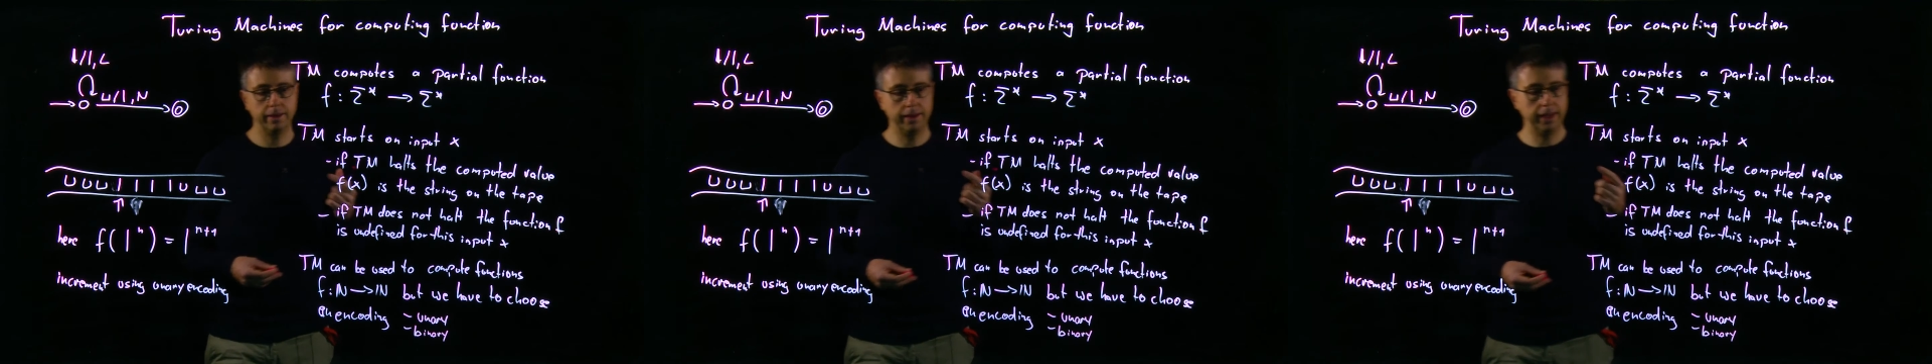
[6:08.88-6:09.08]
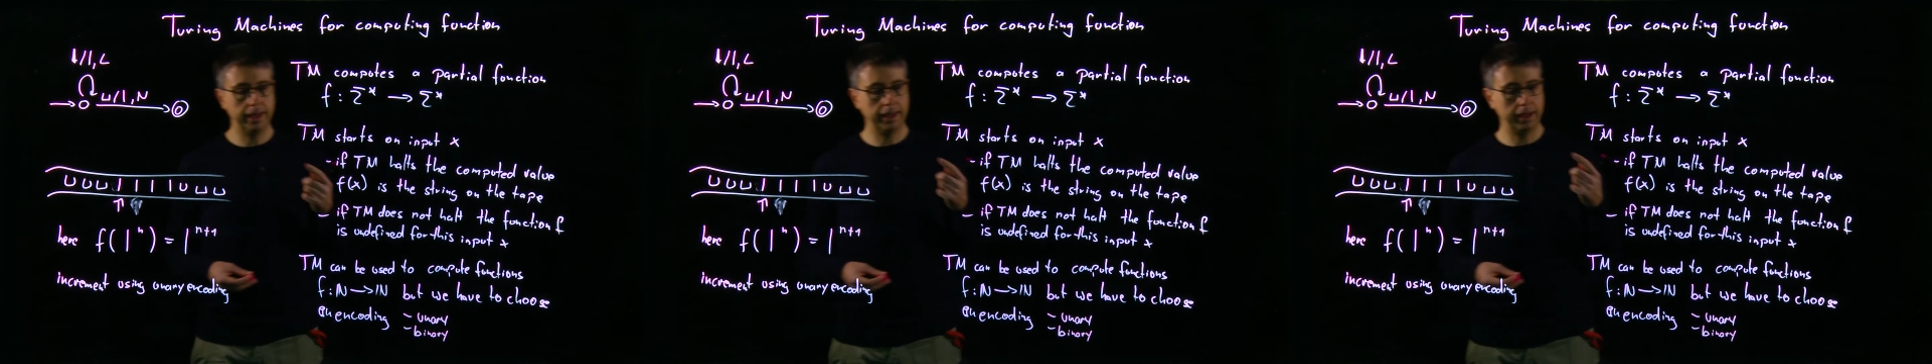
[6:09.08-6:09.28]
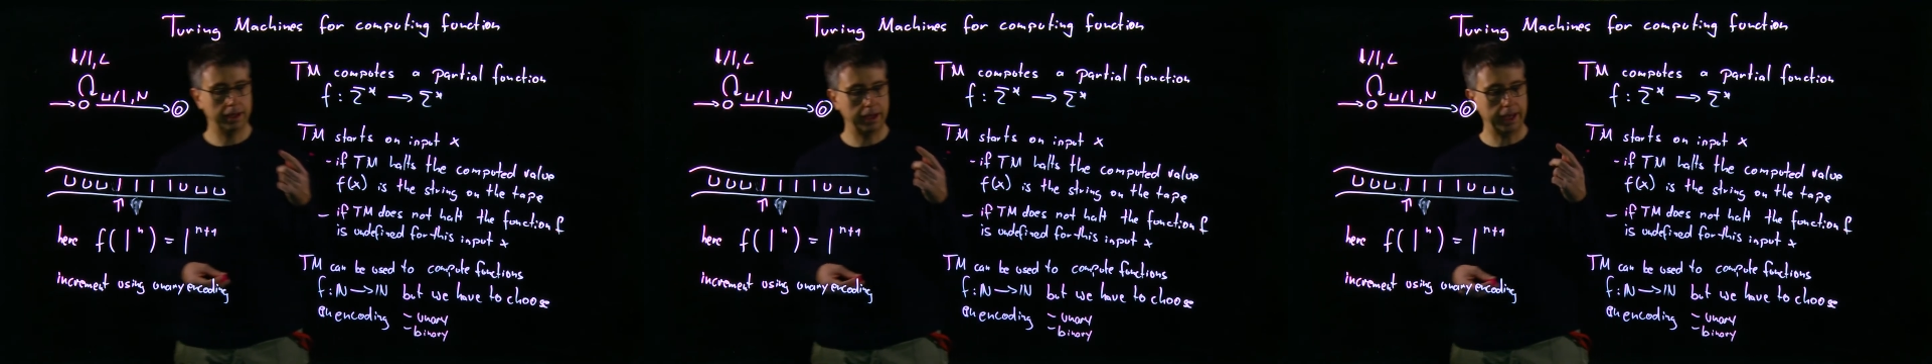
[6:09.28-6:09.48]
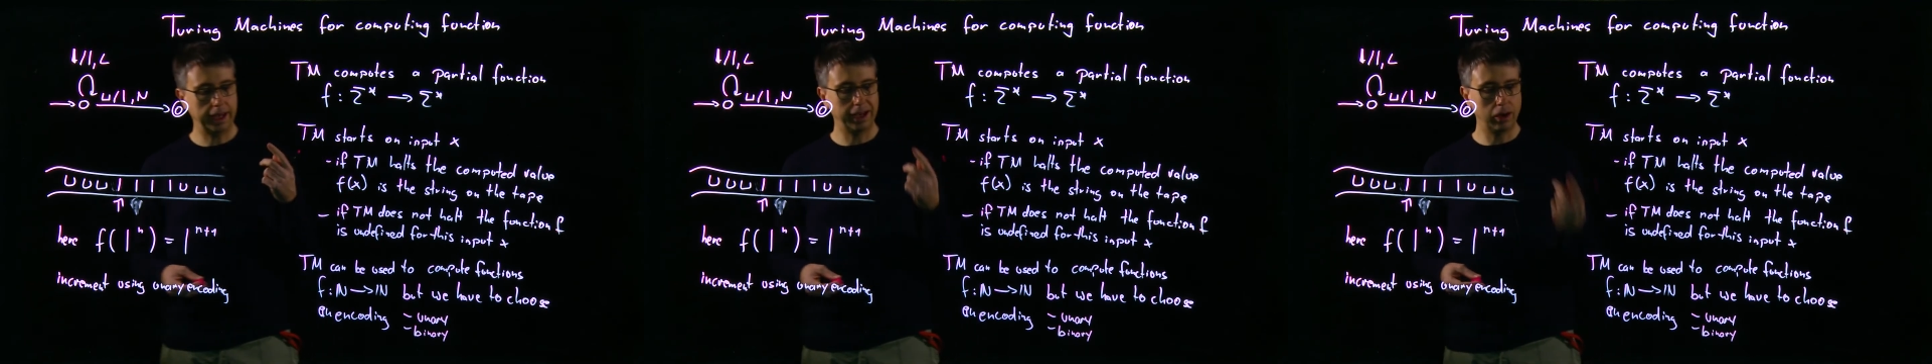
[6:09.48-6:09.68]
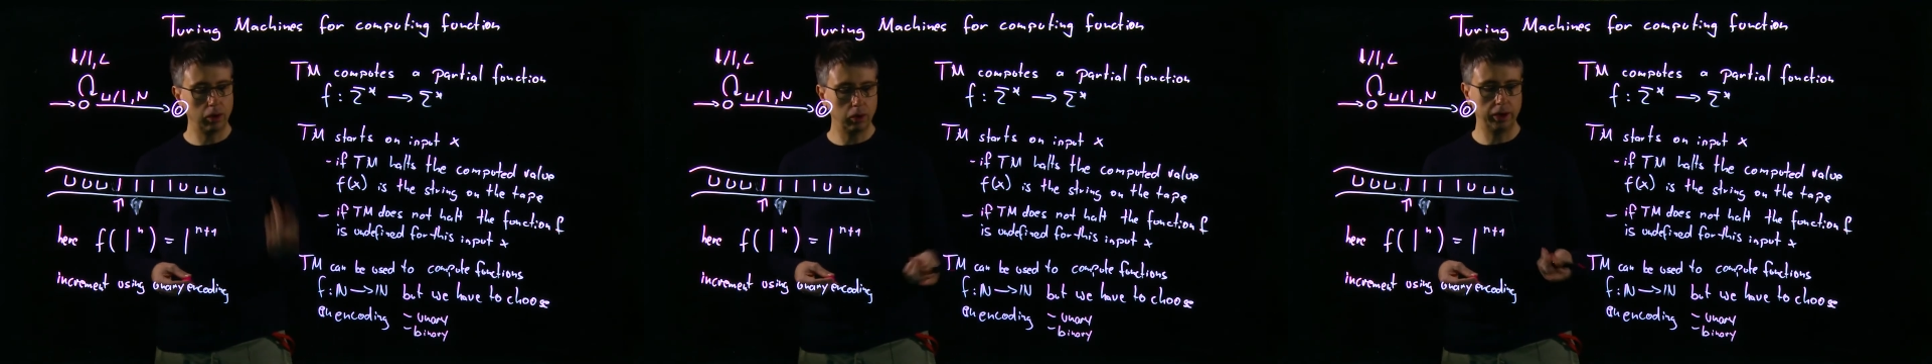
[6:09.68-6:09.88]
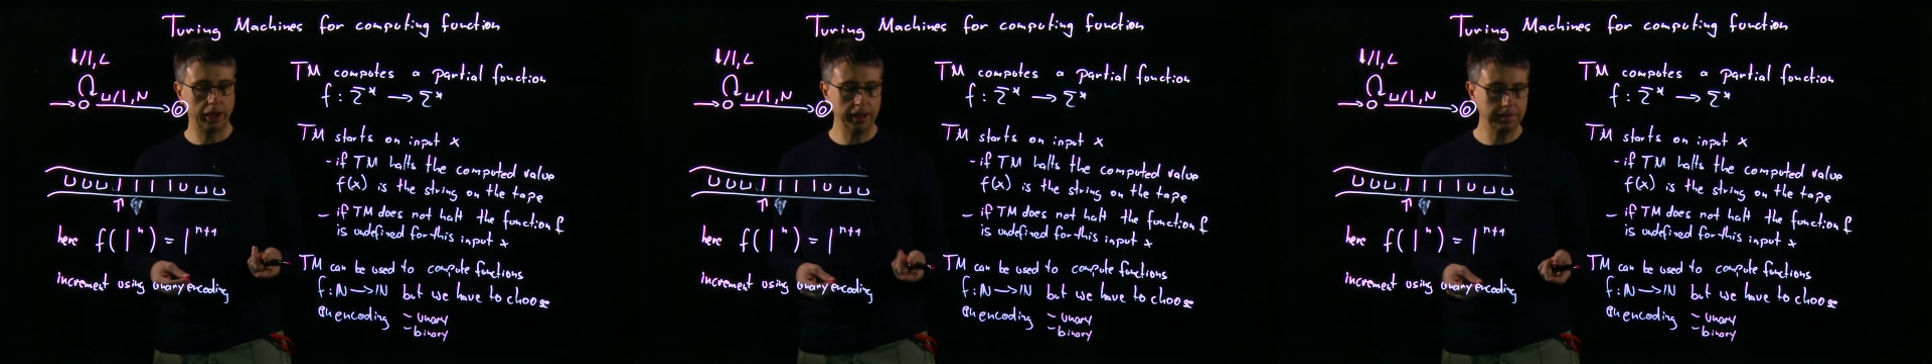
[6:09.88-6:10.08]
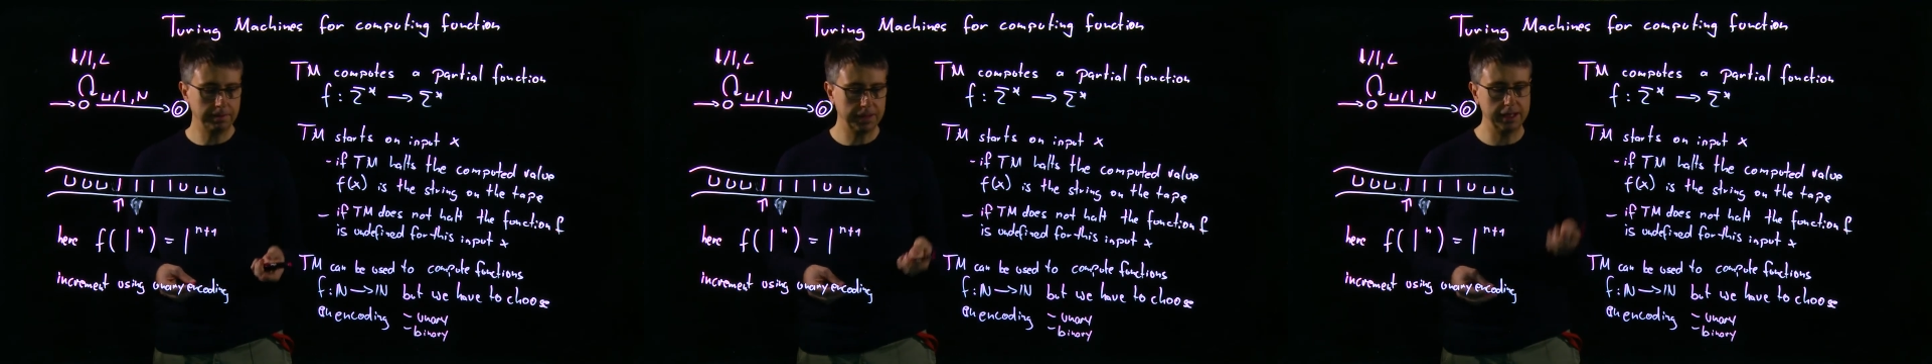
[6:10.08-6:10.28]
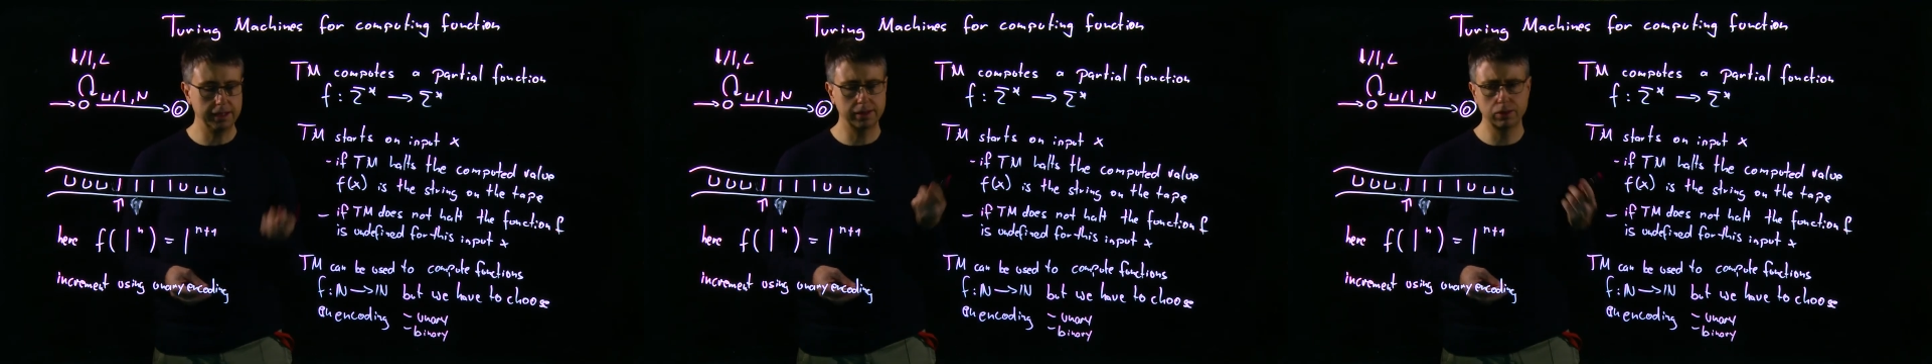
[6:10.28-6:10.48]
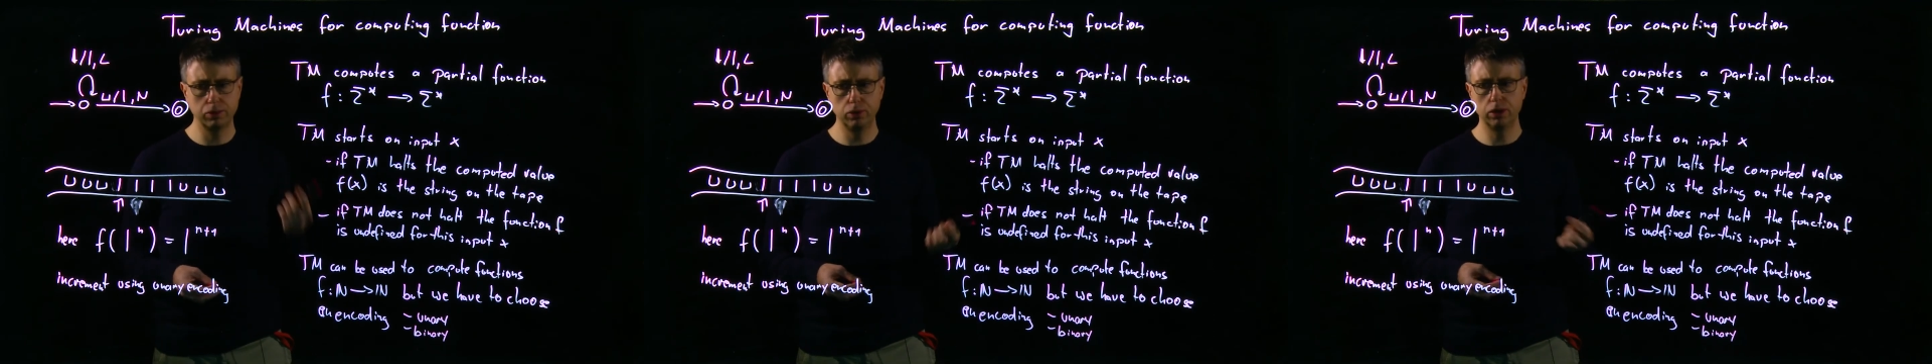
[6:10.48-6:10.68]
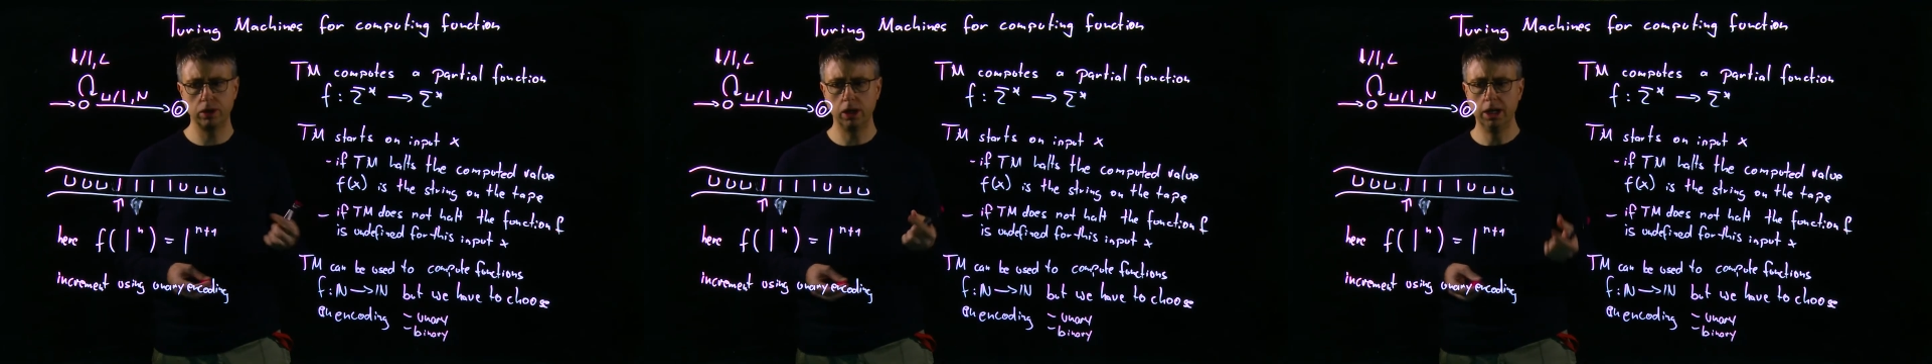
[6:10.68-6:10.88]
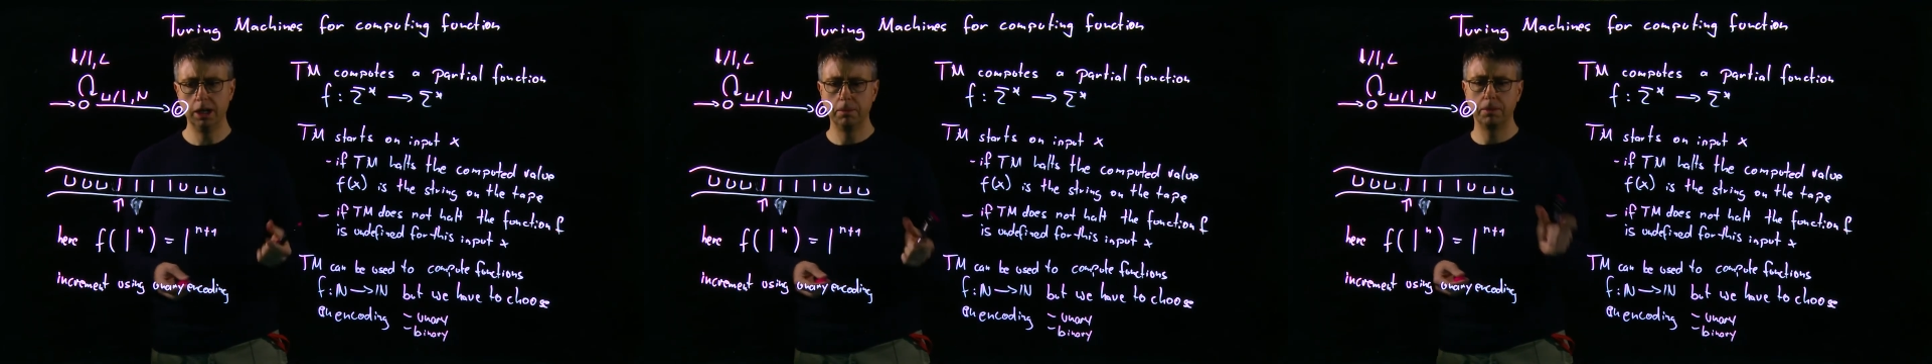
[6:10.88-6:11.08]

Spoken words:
the encoding is crucial